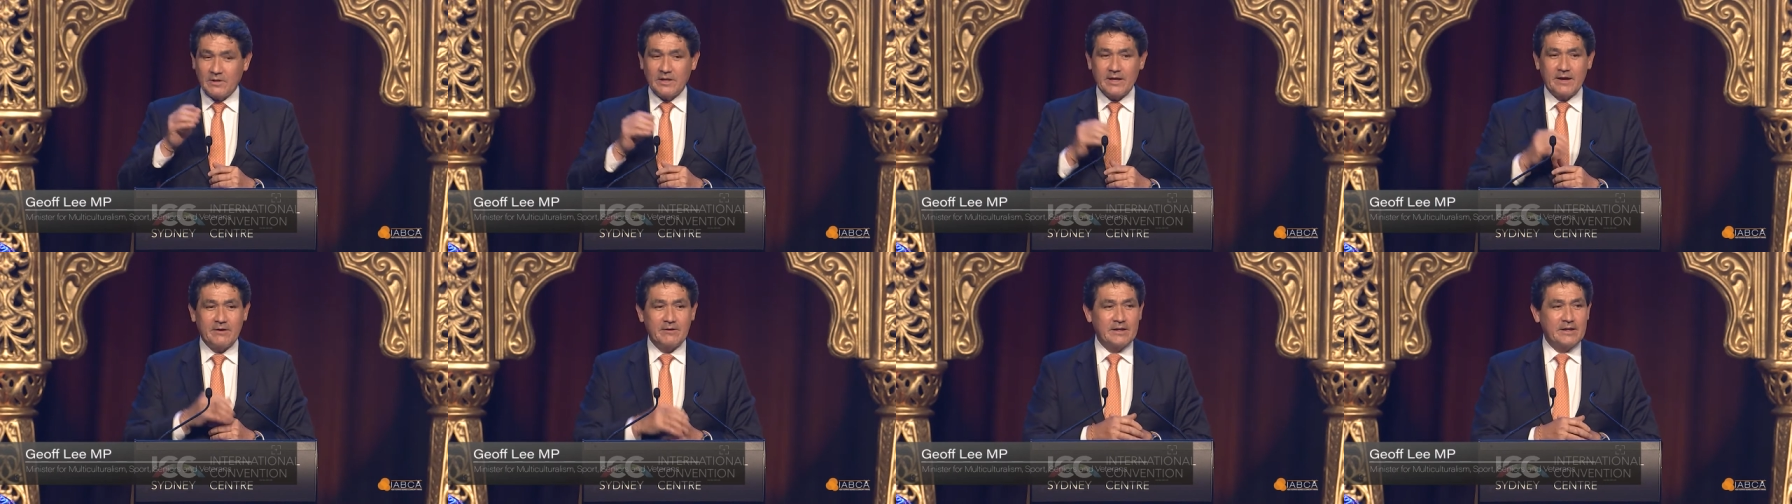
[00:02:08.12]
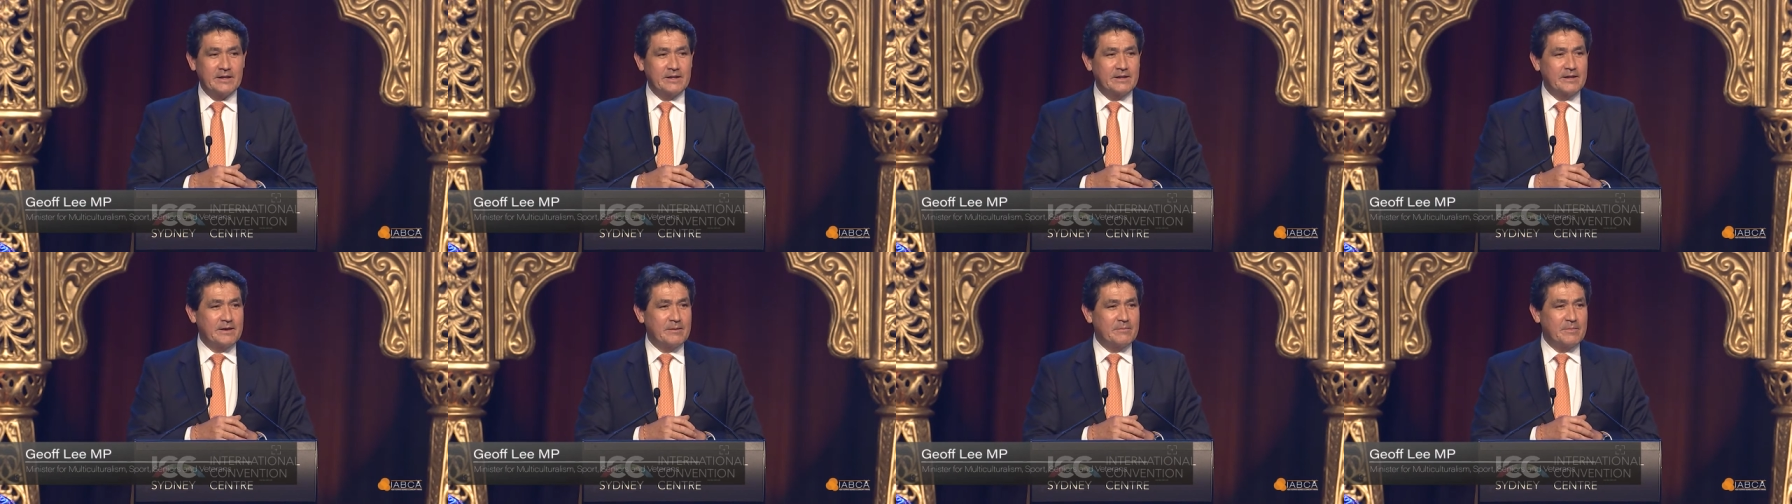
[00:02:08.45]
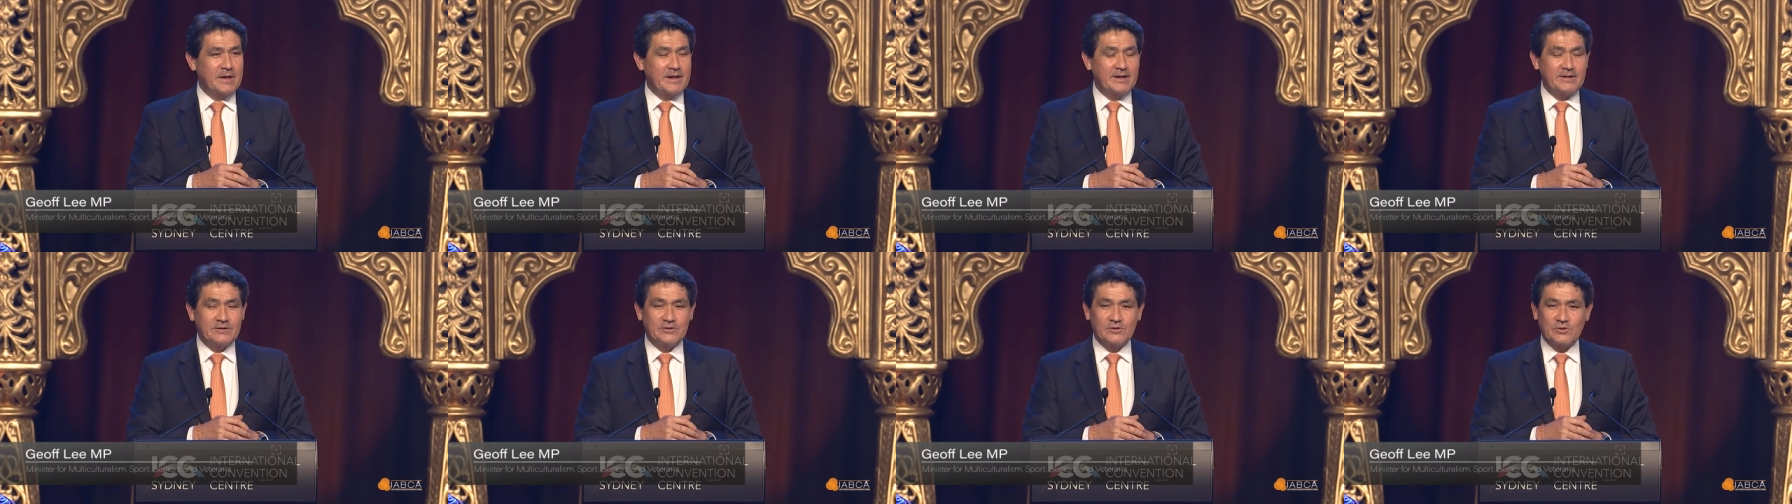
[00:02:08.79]
here in India,
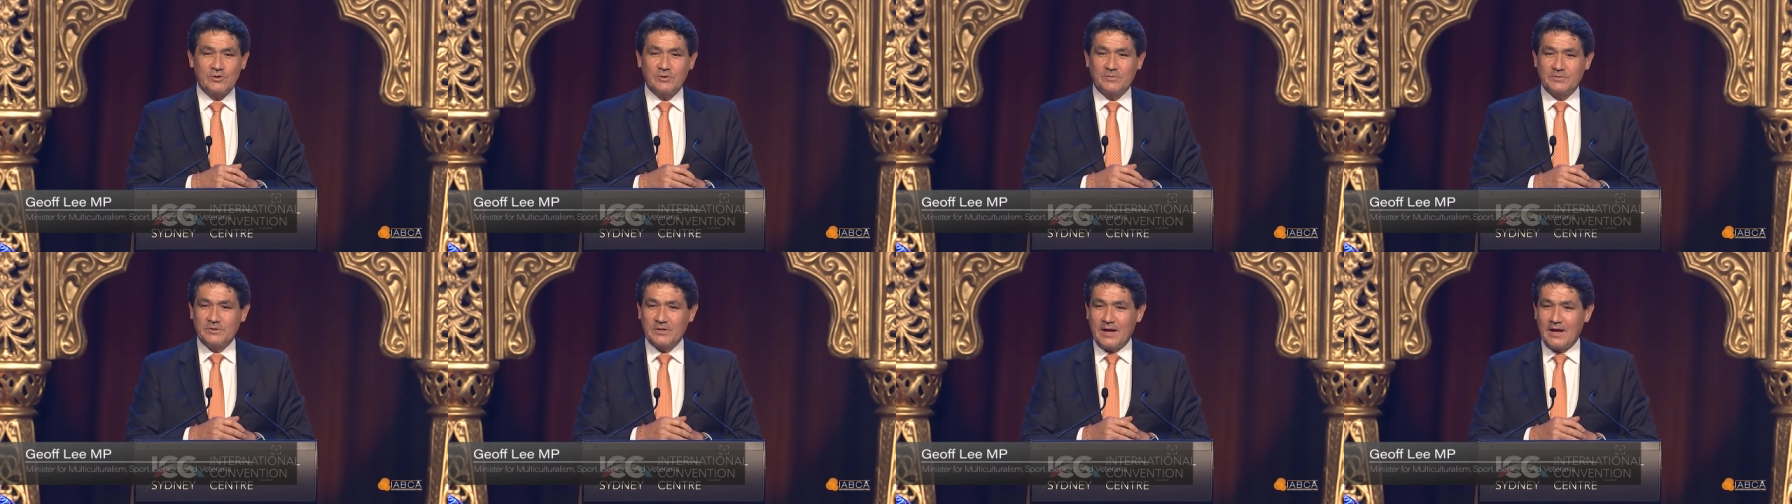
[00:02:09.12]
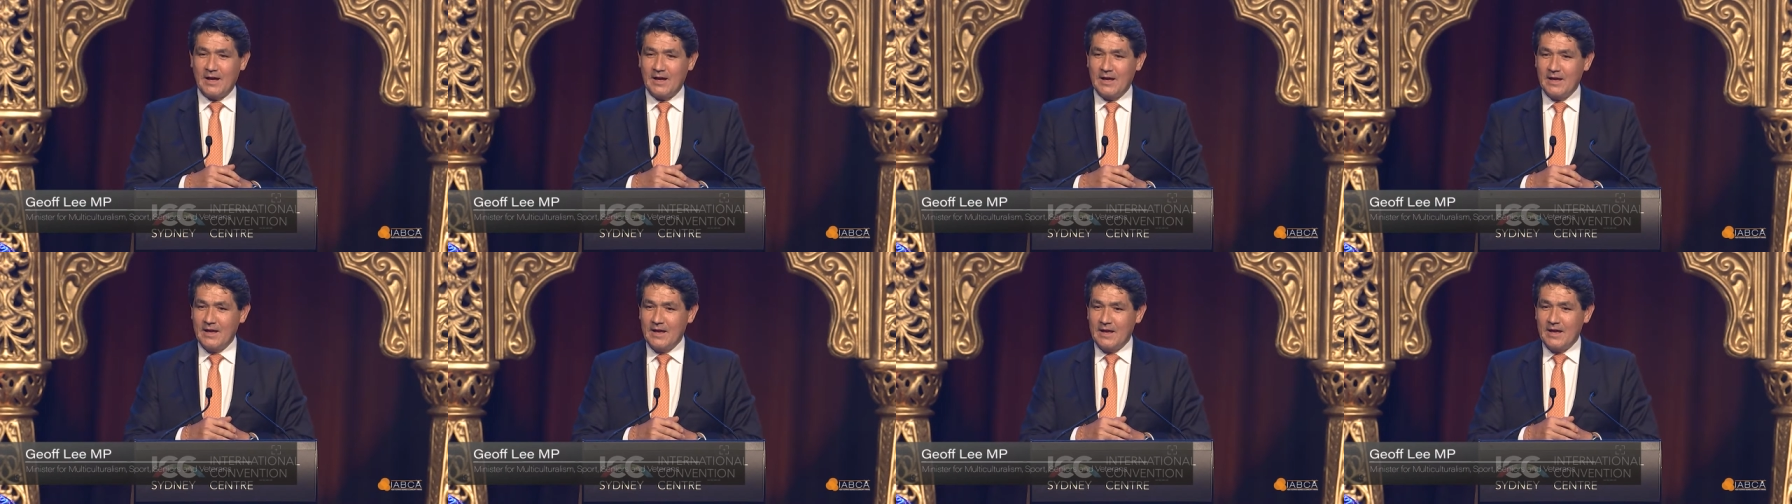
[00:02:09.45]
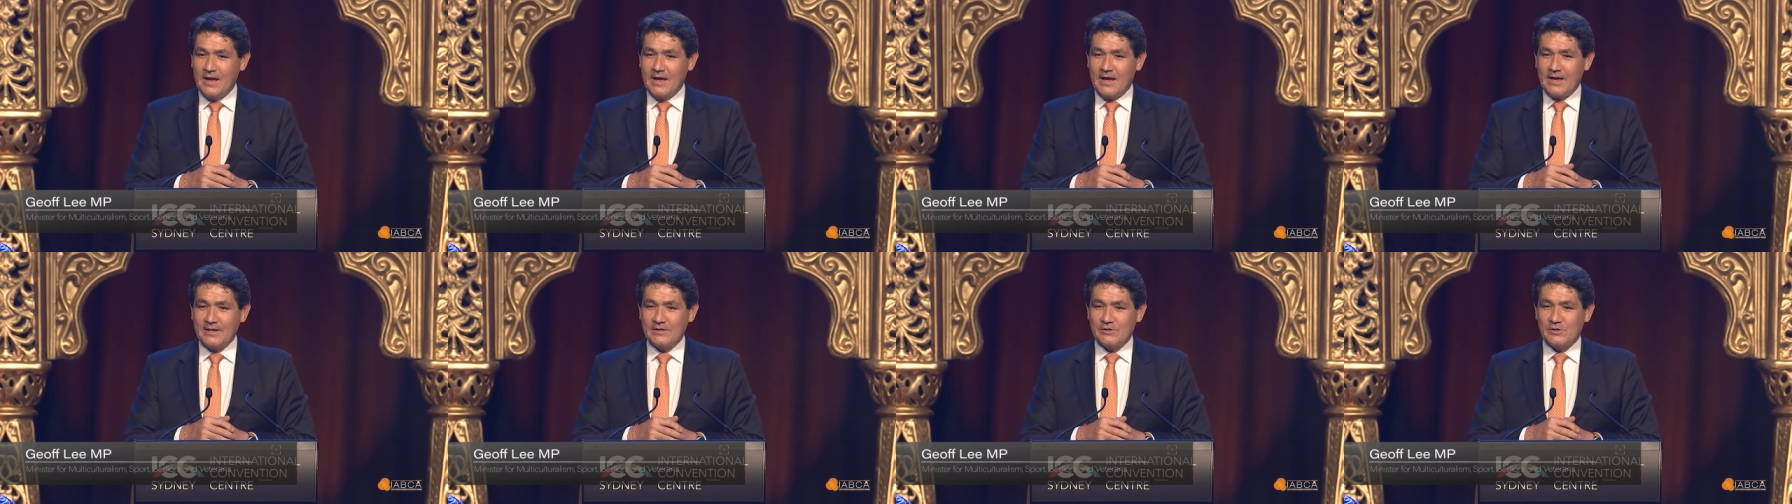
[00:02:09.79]
Manish Gupta.
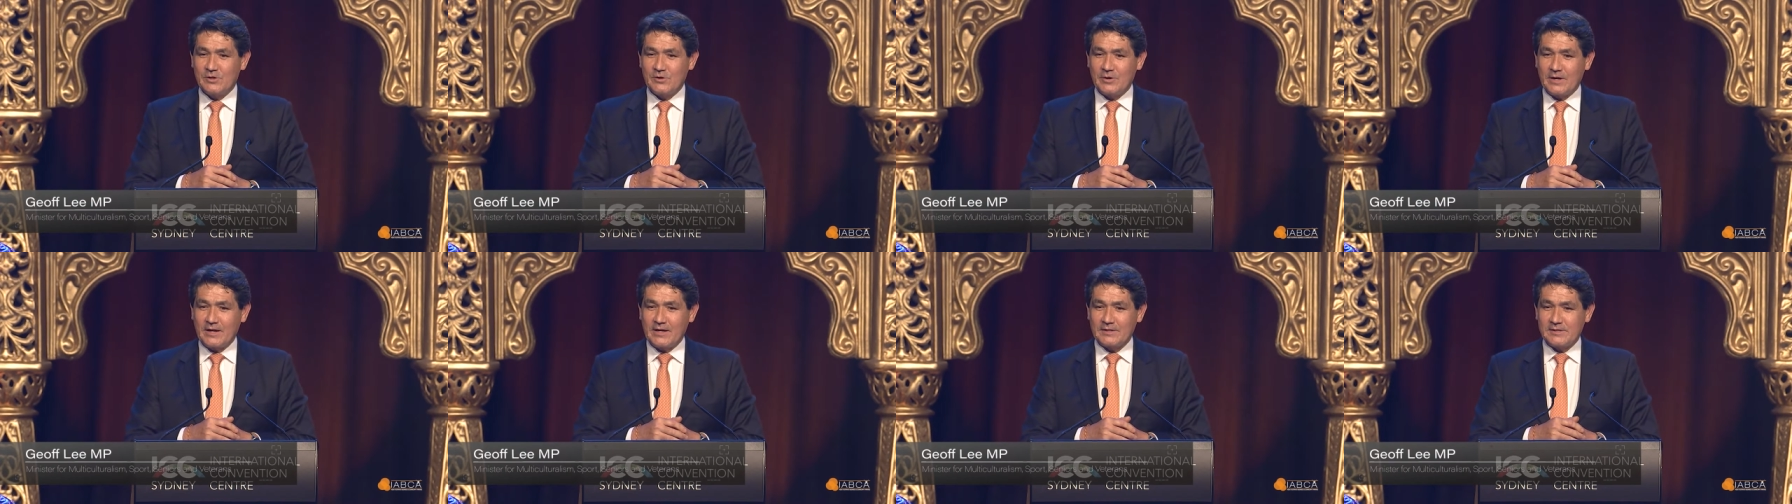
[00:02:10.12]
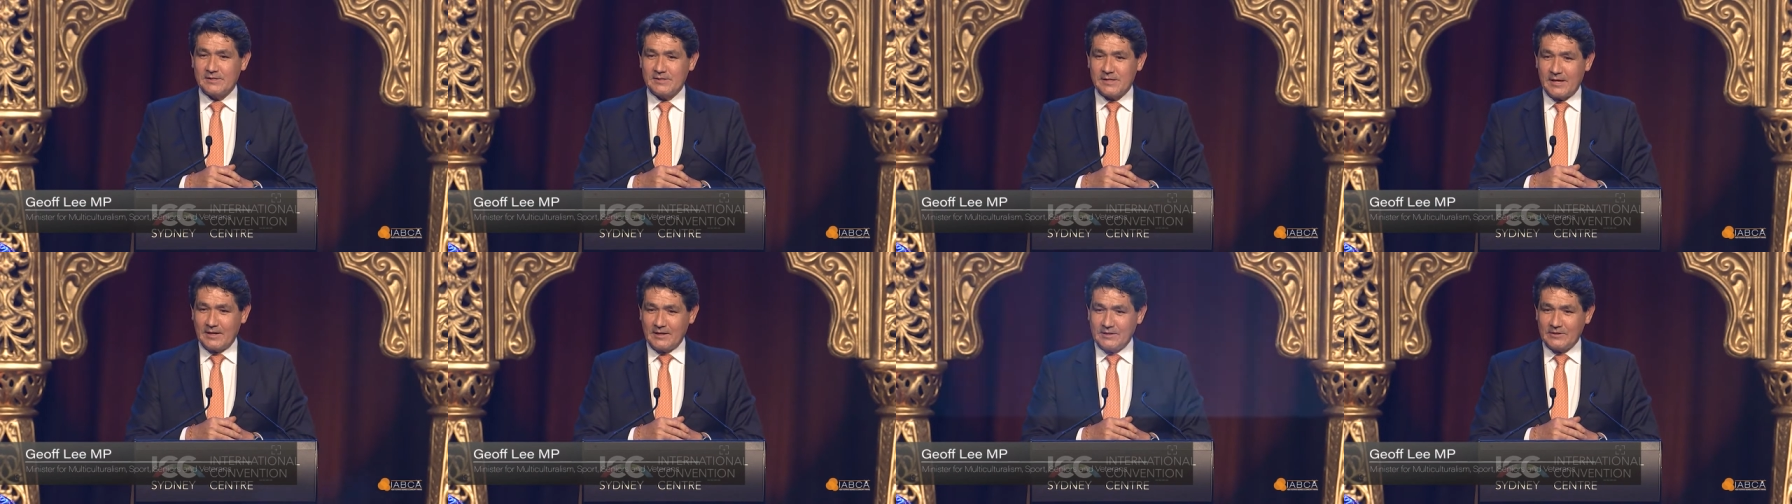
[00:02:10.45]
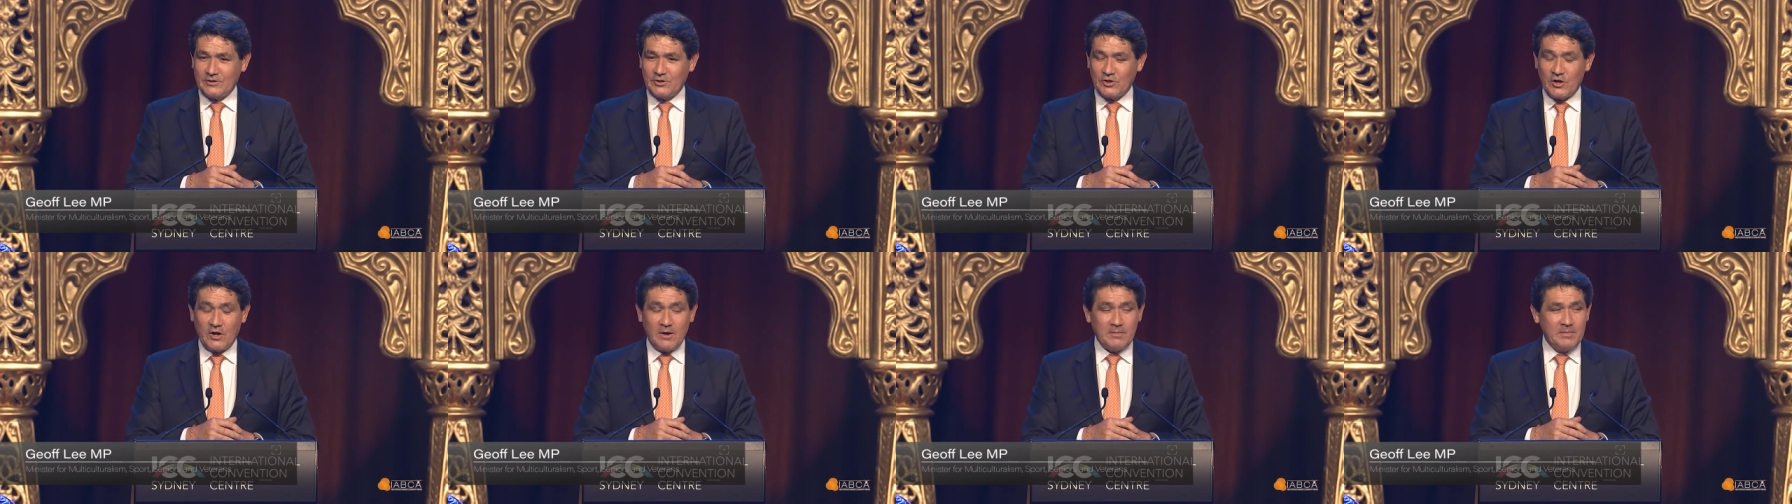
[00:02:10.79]
He's doing a stellar
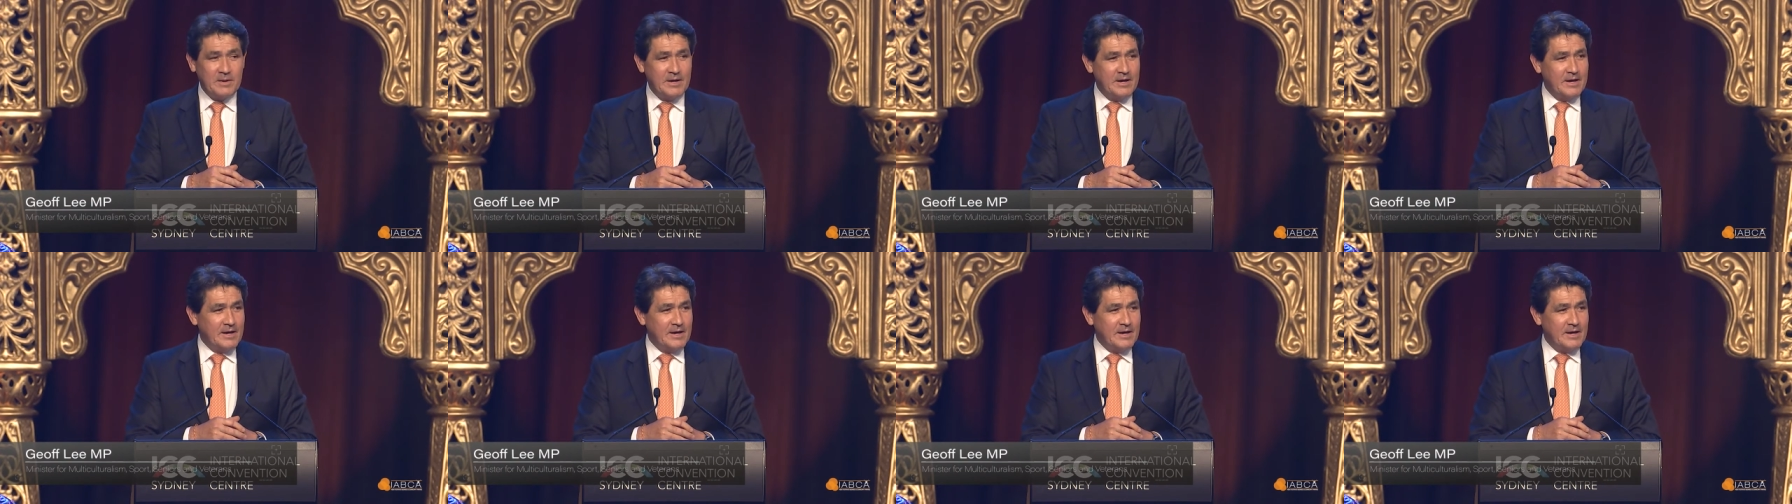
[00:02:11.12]
job.